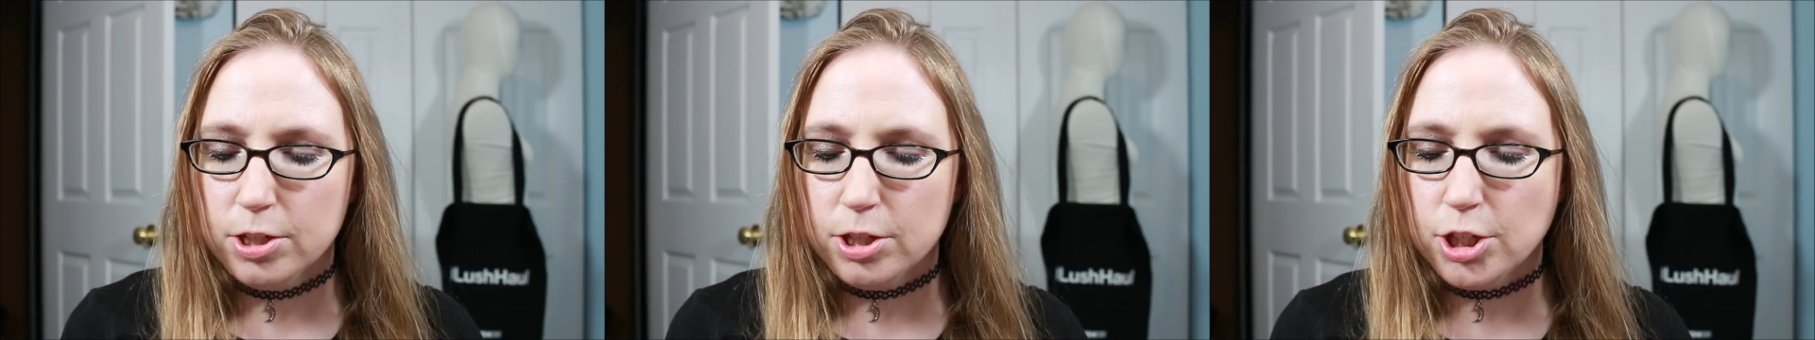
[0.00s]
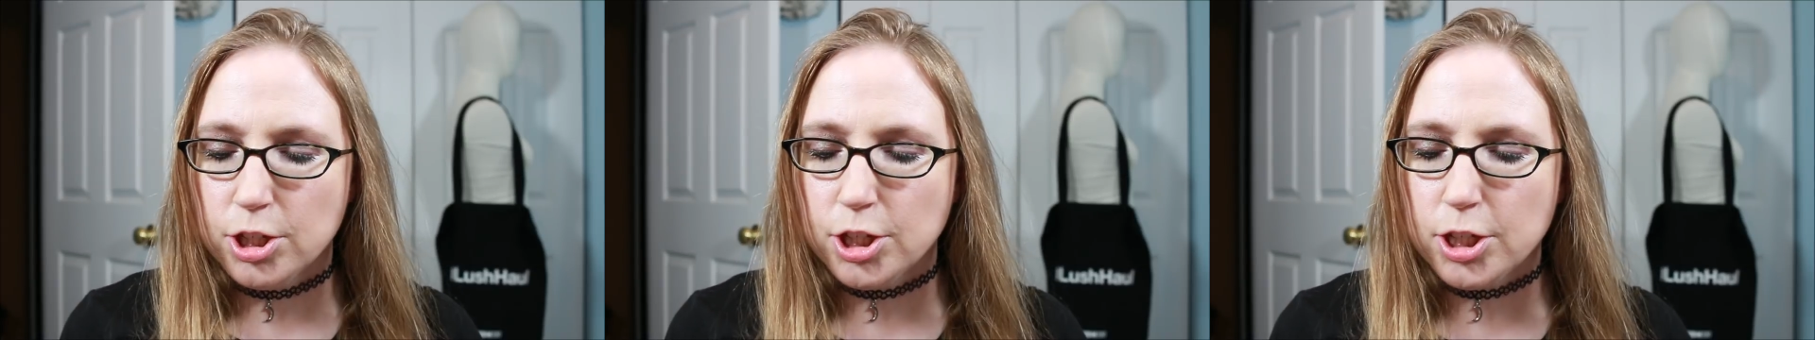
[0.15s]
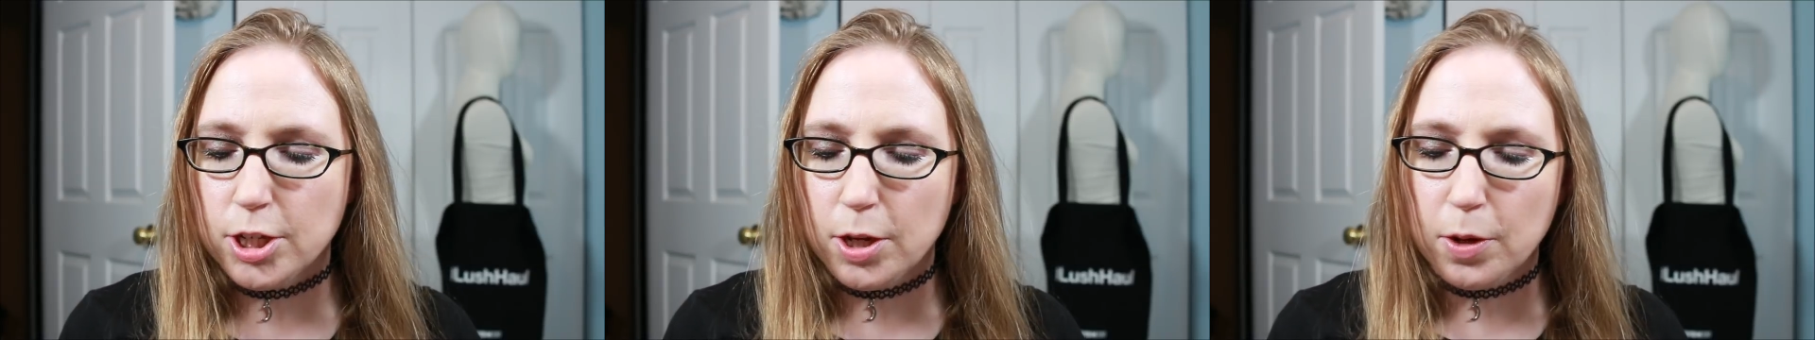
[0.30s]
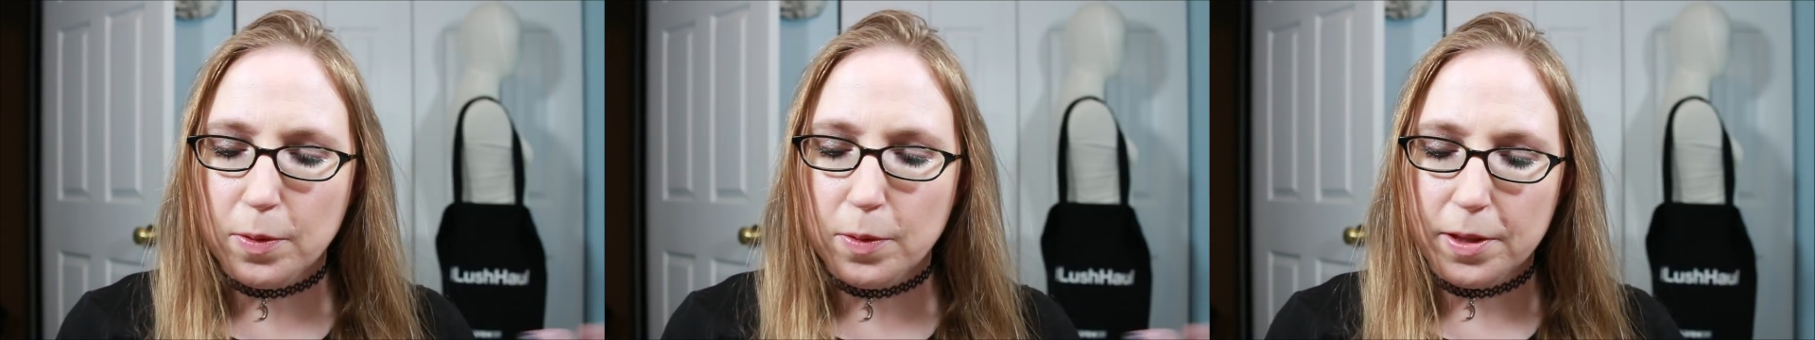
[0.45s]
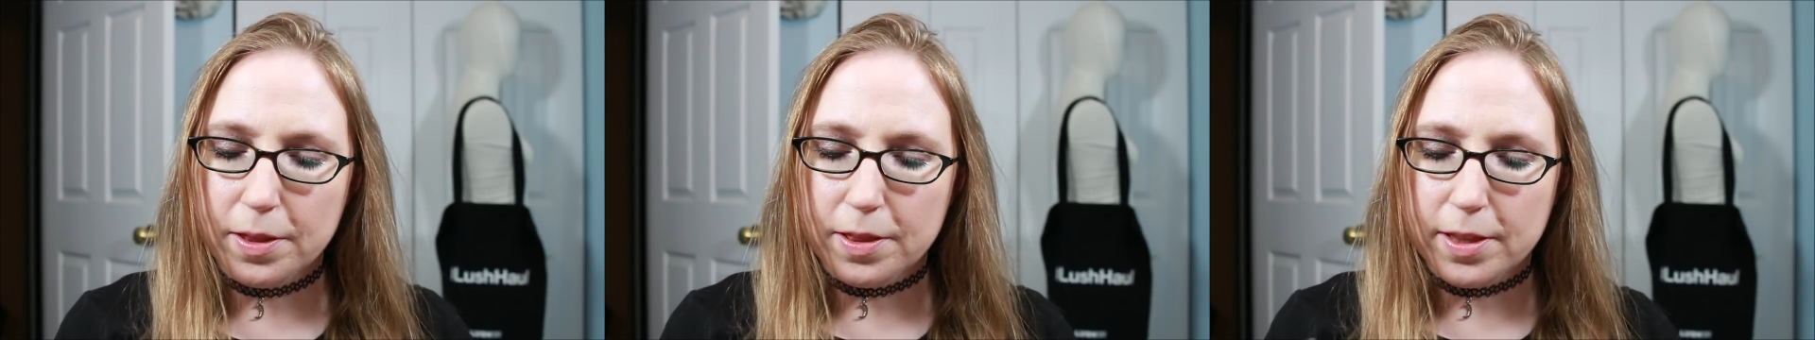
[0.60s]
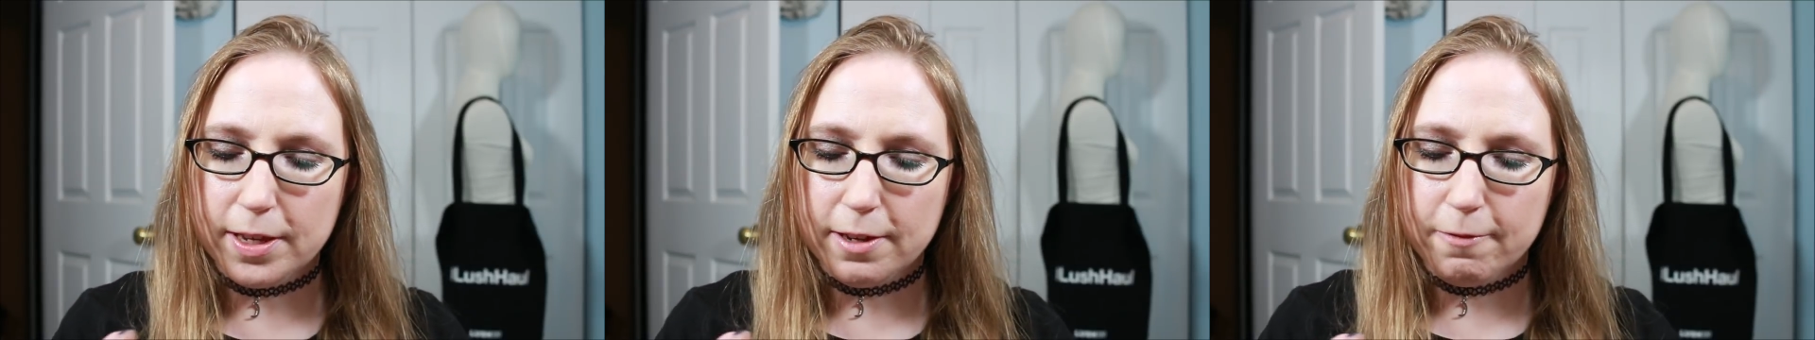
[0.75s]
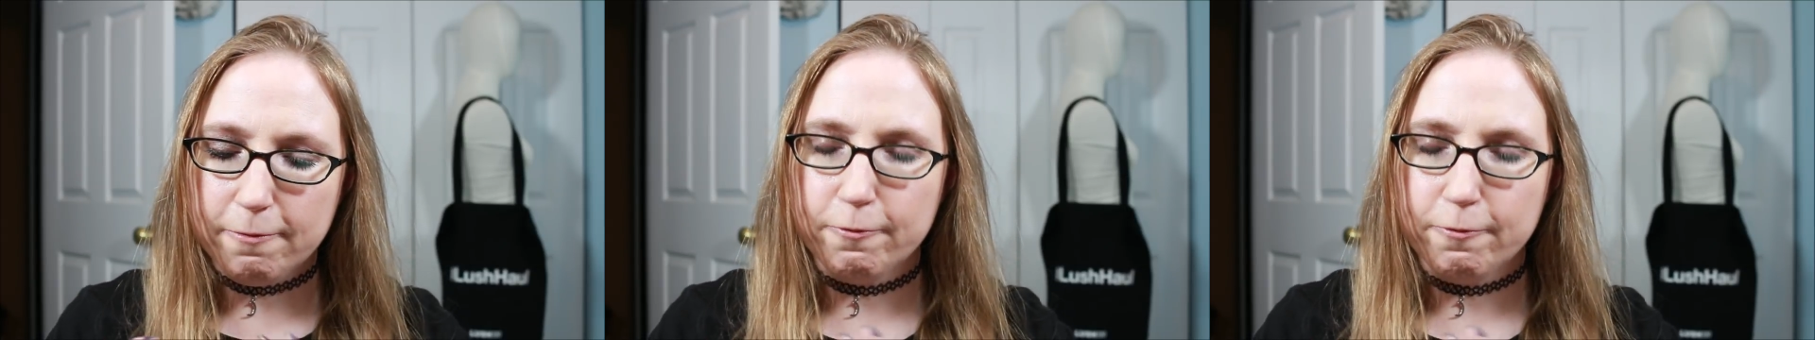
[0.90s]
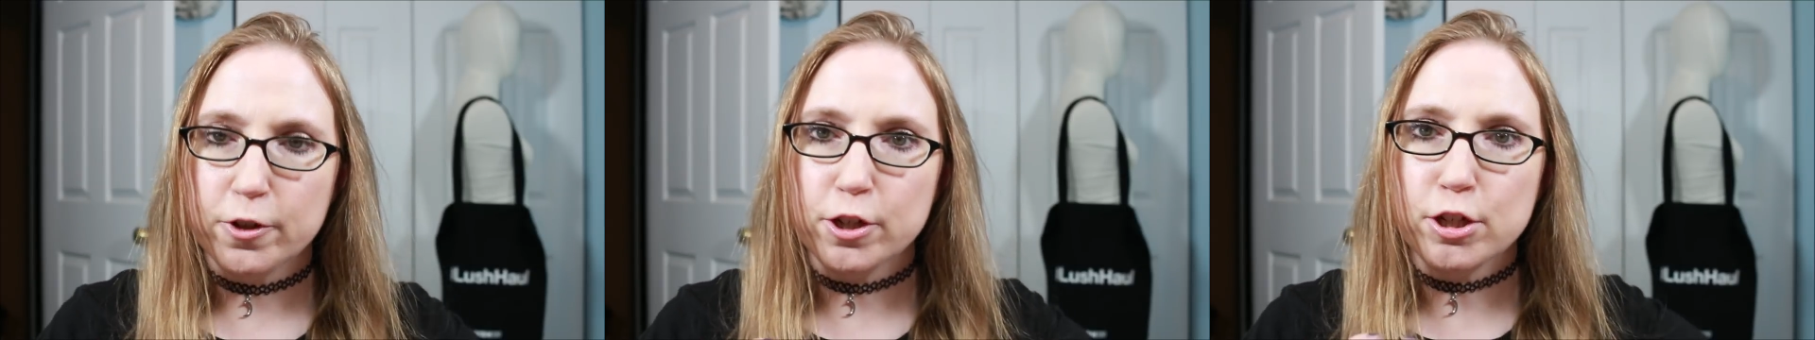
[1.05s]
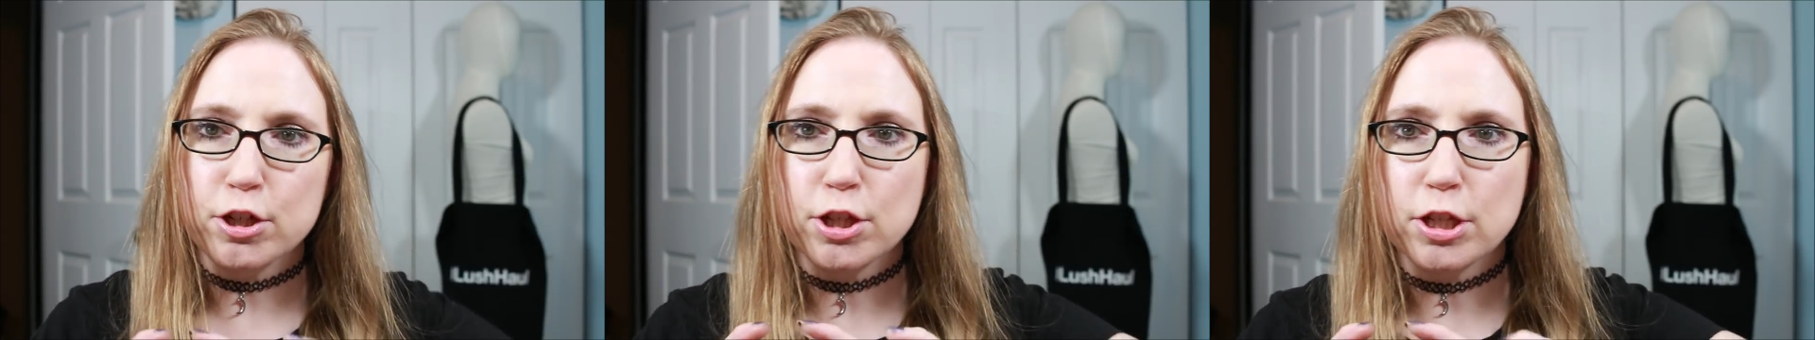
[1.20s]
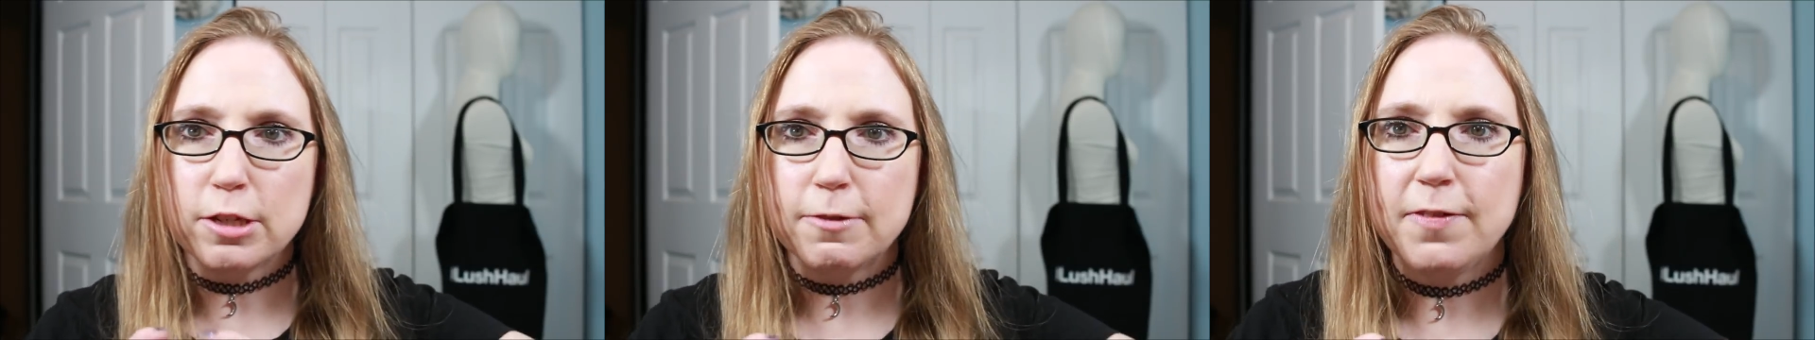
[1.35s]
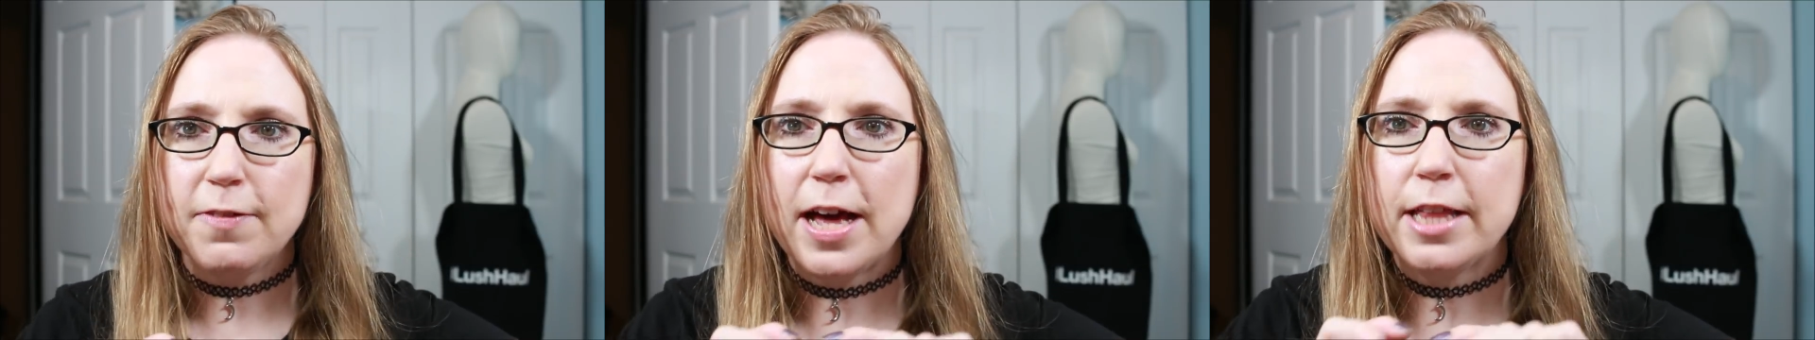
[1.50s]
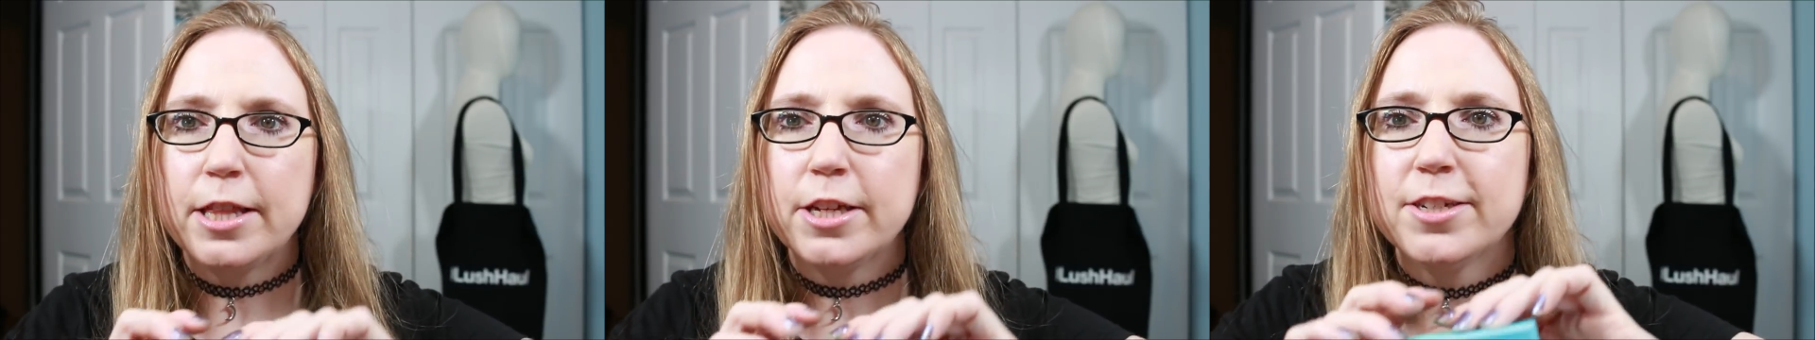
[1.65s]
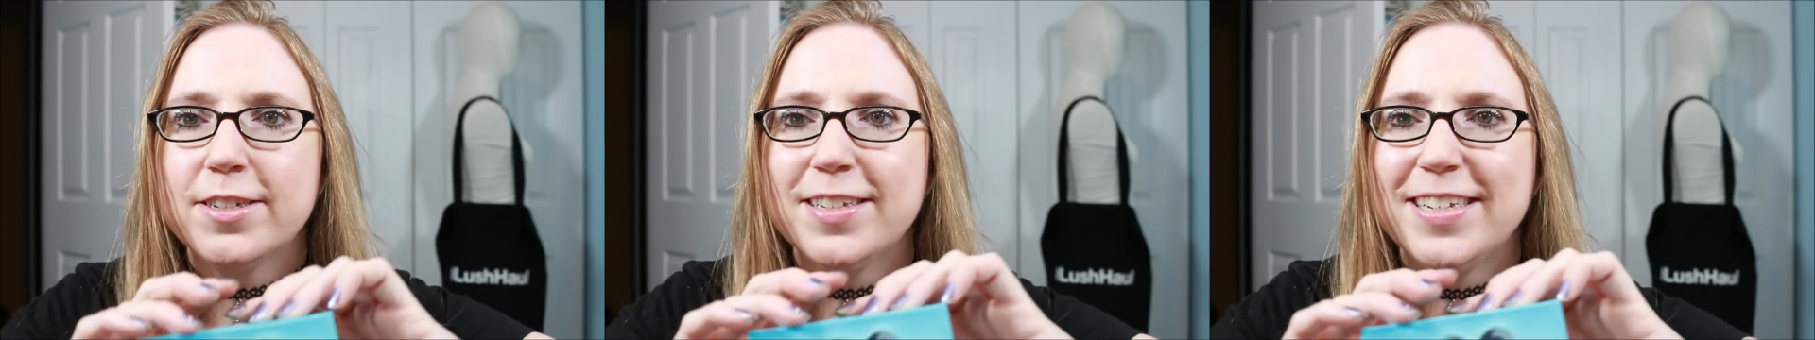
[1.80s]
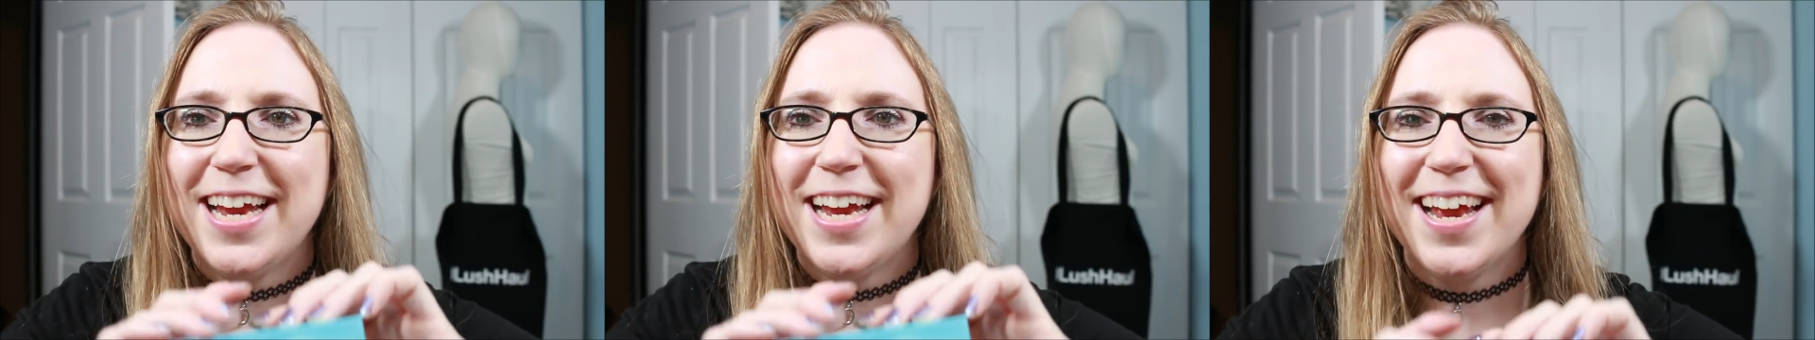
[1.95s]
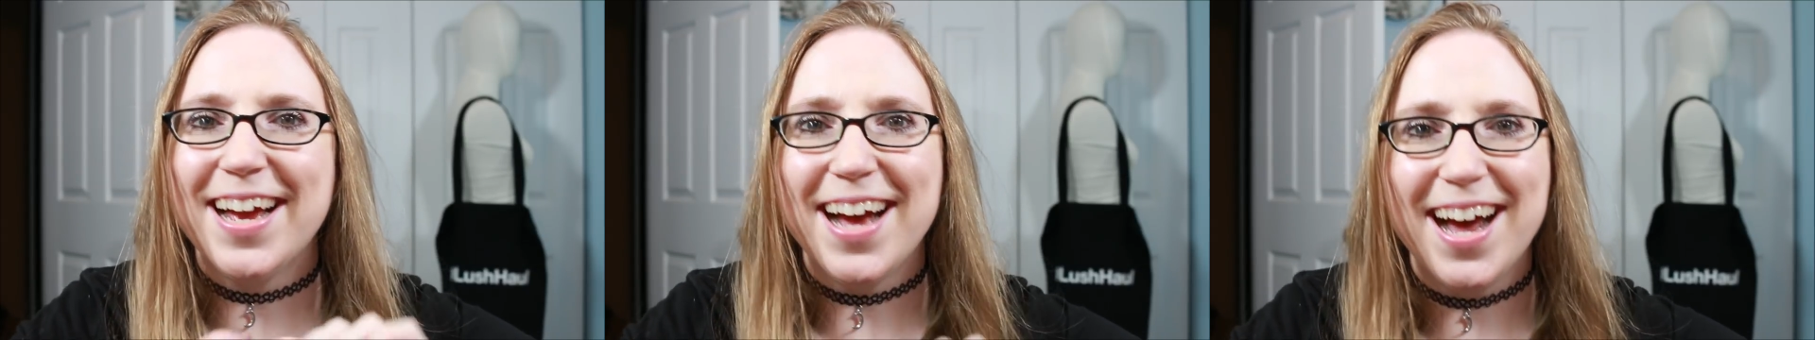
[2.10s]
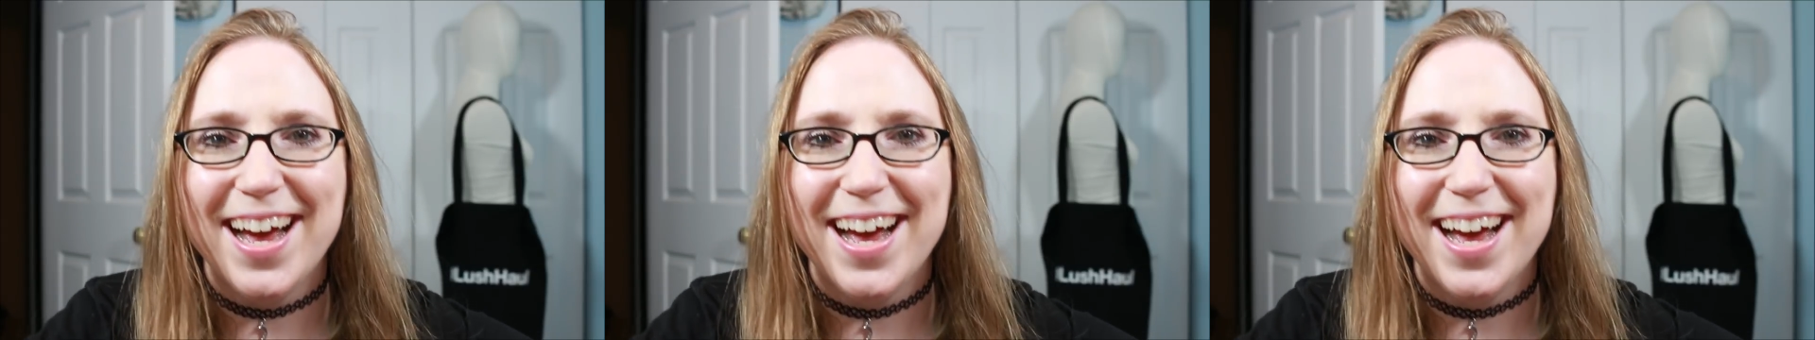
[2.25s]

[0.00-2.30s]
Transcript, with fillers: So the first Father's Day